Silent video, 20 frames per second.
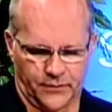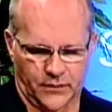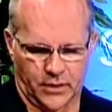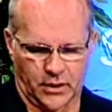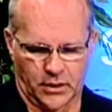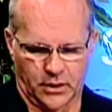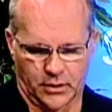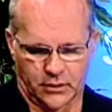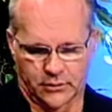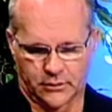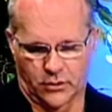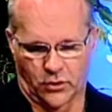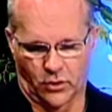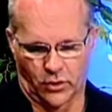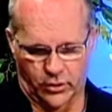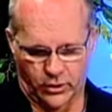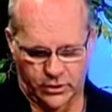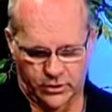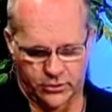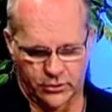uh,
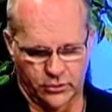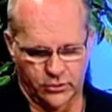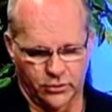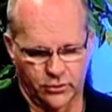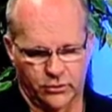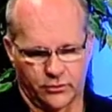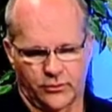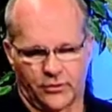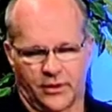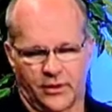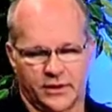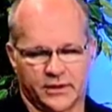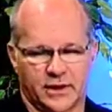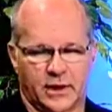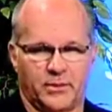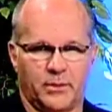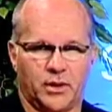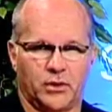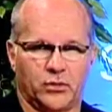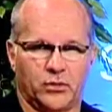according to things
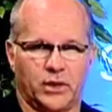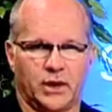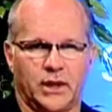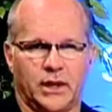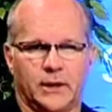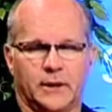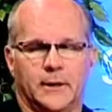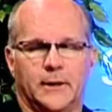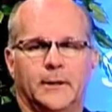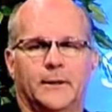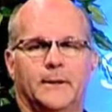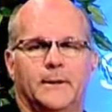I've been reading,